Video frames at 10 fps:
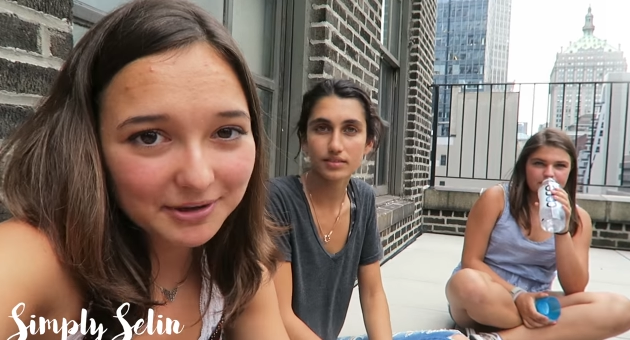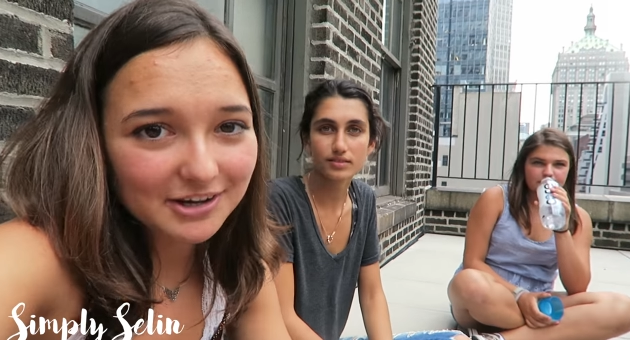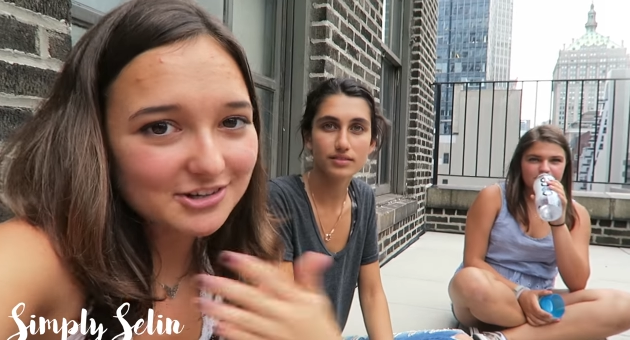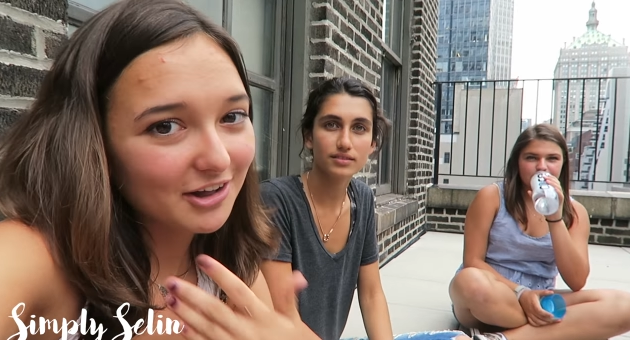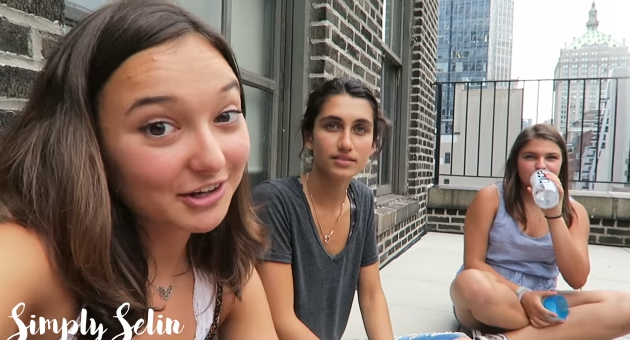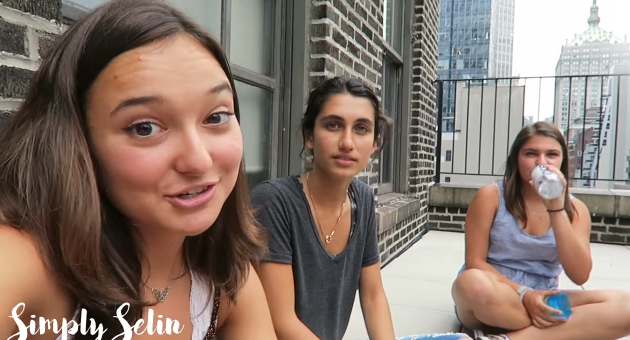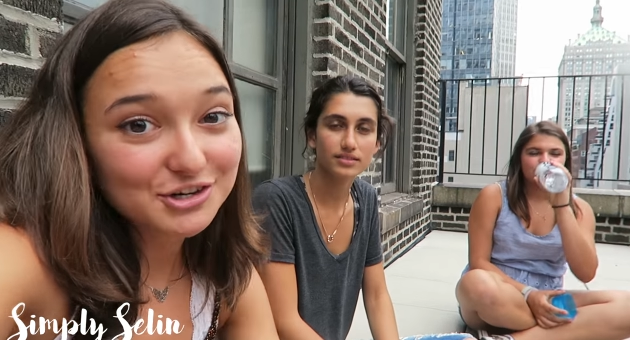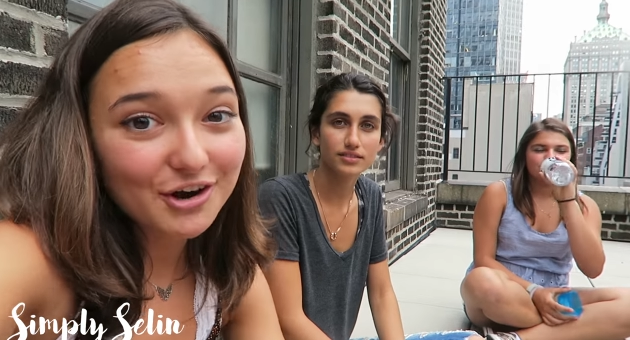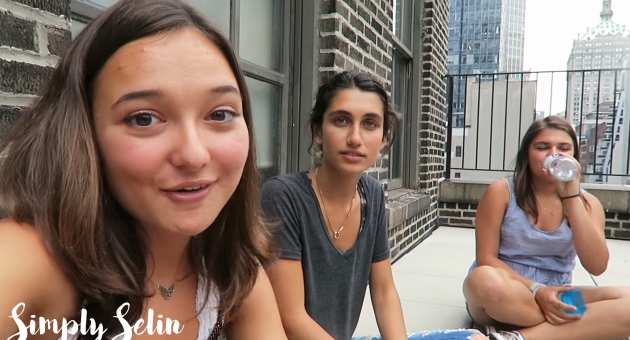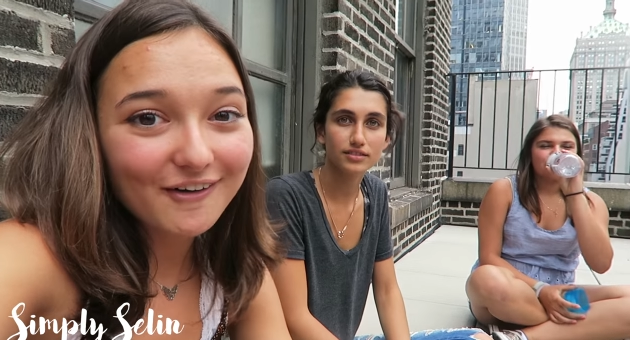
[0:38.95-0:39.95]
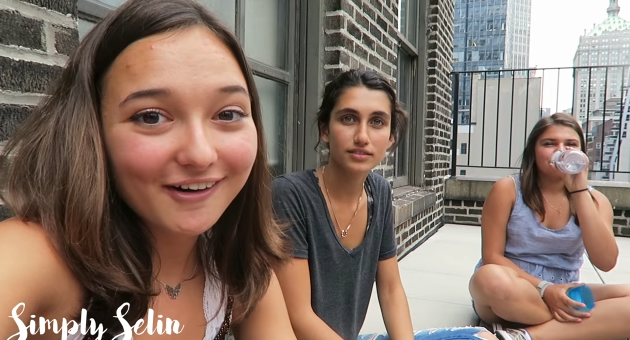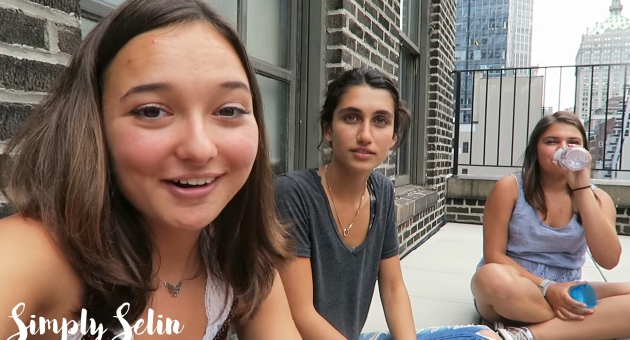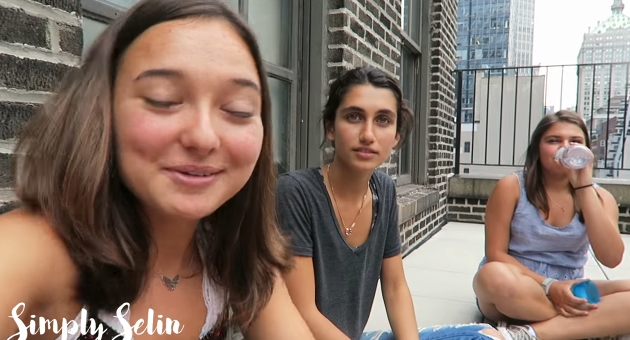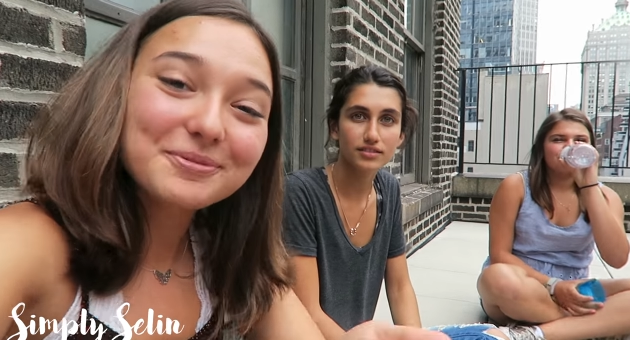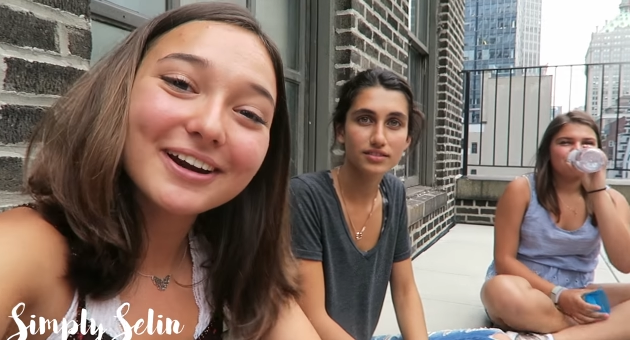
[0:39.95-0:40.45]
Speaker 1: because all I show
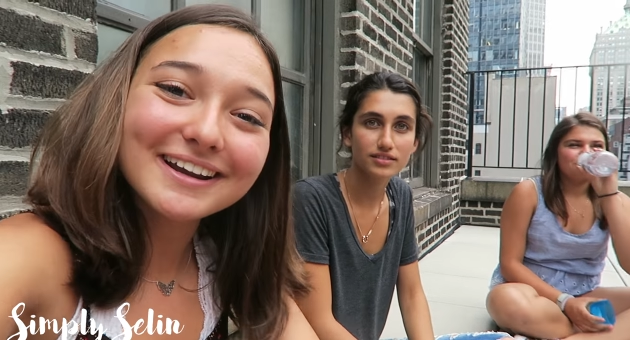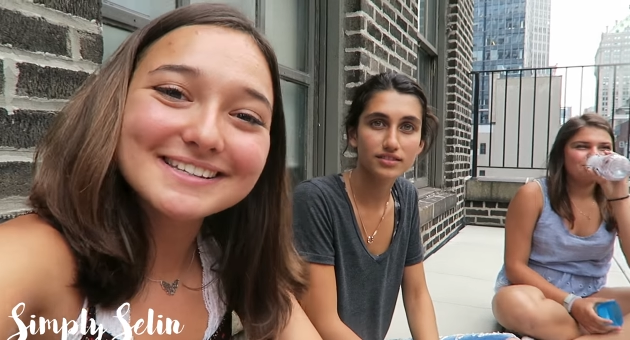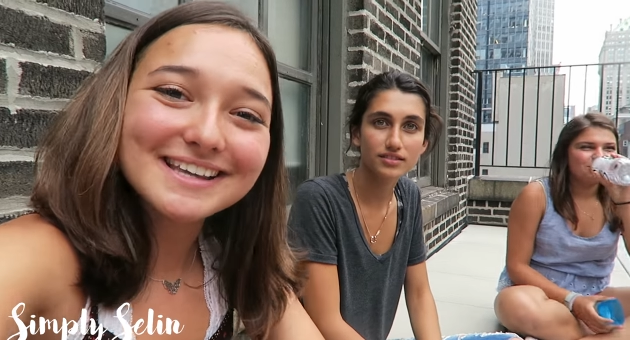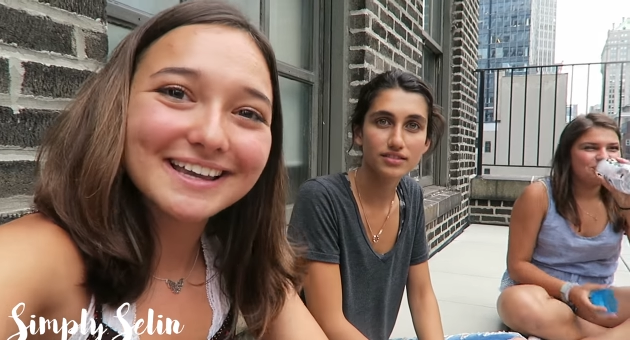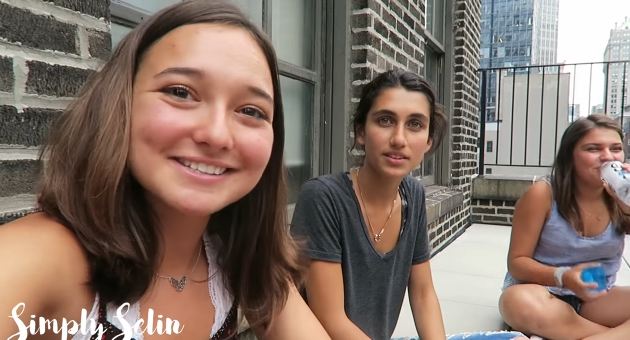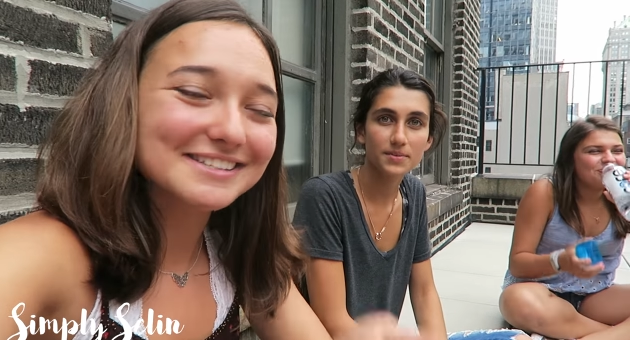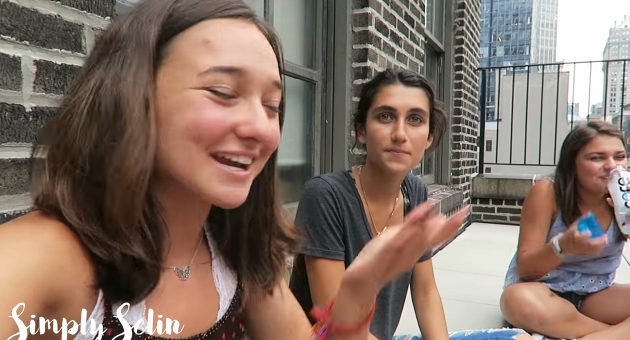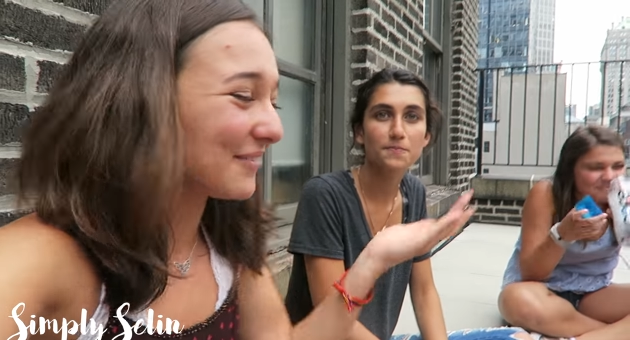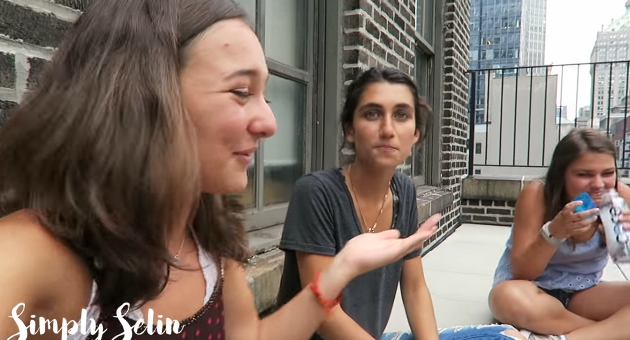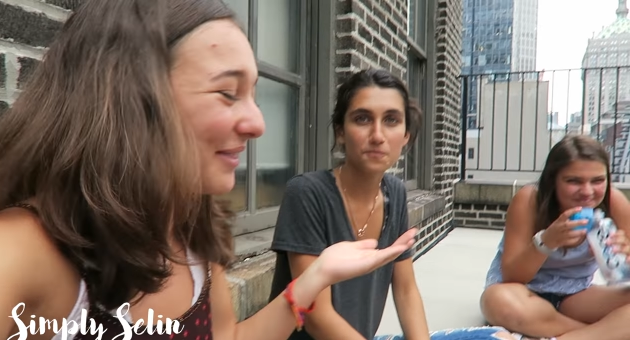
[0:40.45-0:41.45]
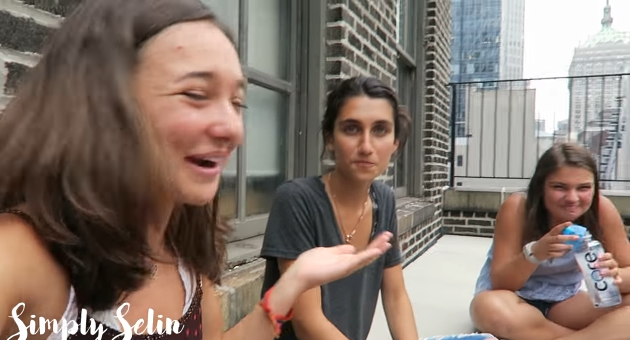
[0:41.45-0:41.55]
are our breaks and just everyone